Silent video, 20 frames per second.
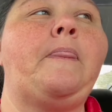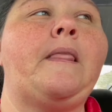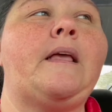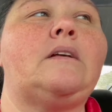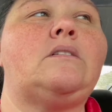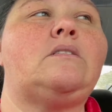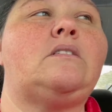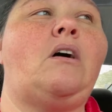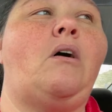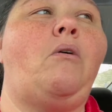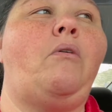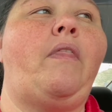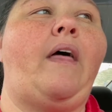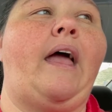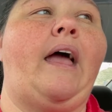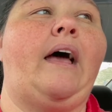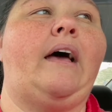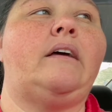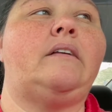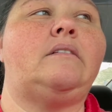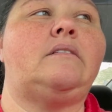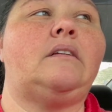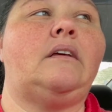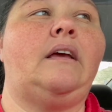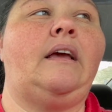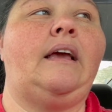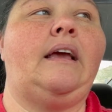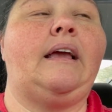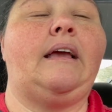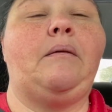so that
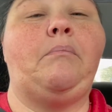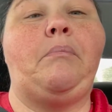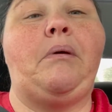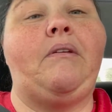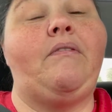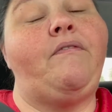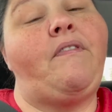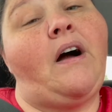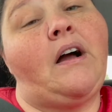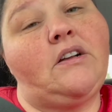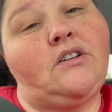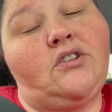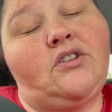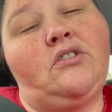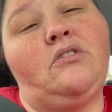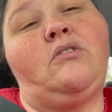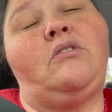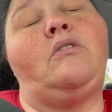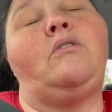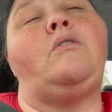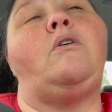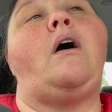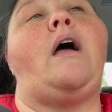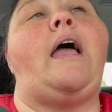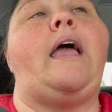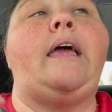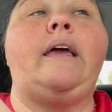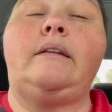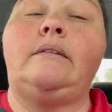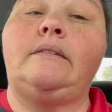it can be functional
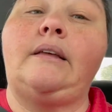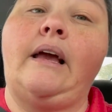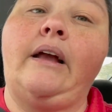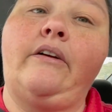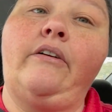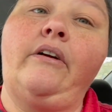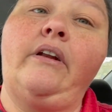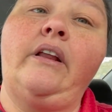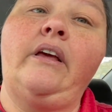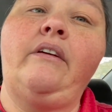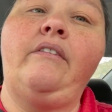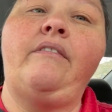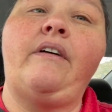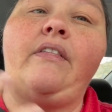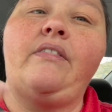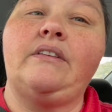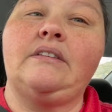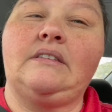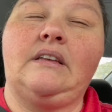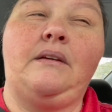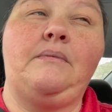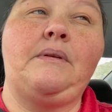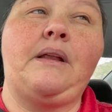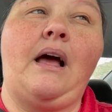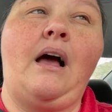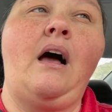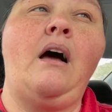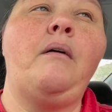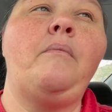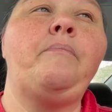and decorative at the same
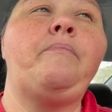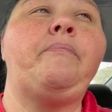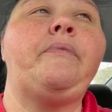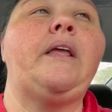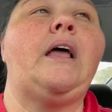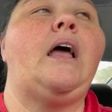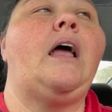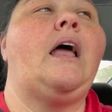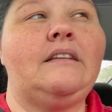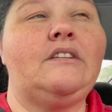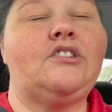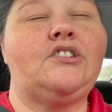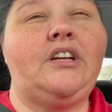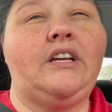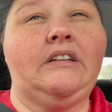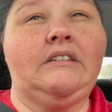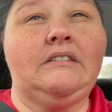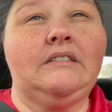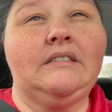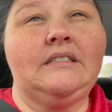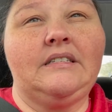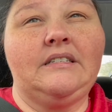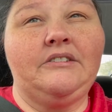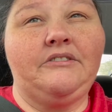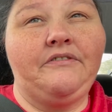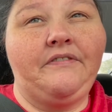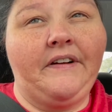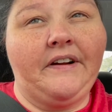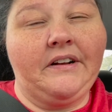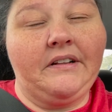time. This channel is
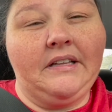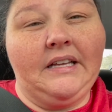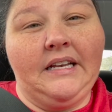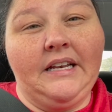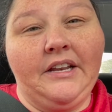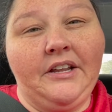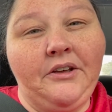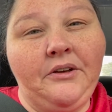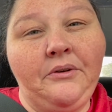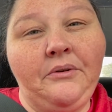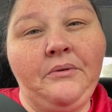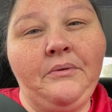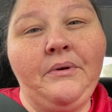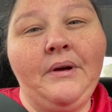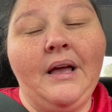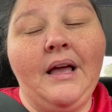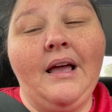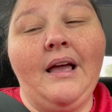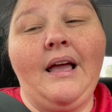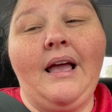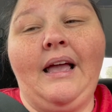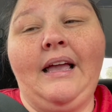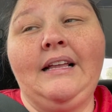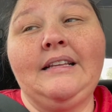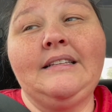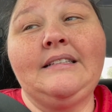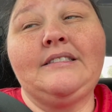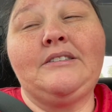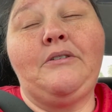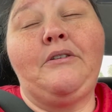still fairly new.
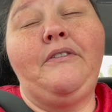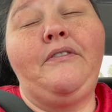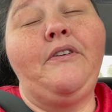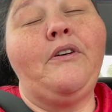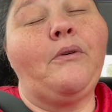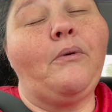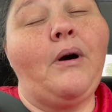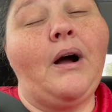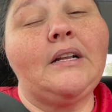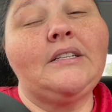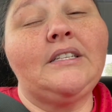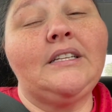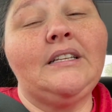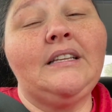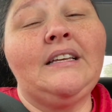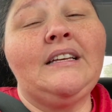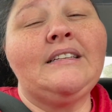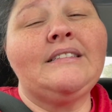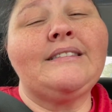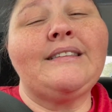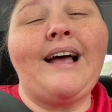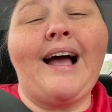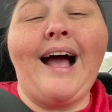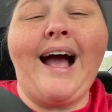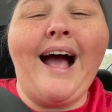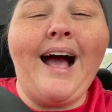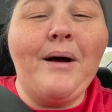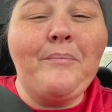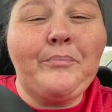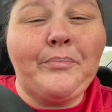And so if you're watching this,
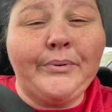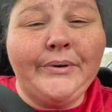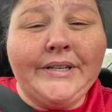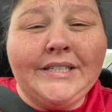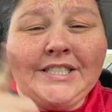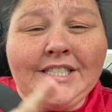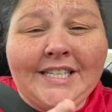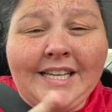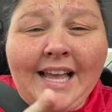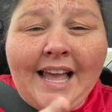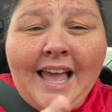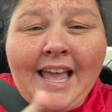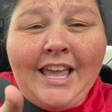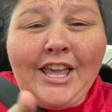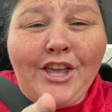I appreciate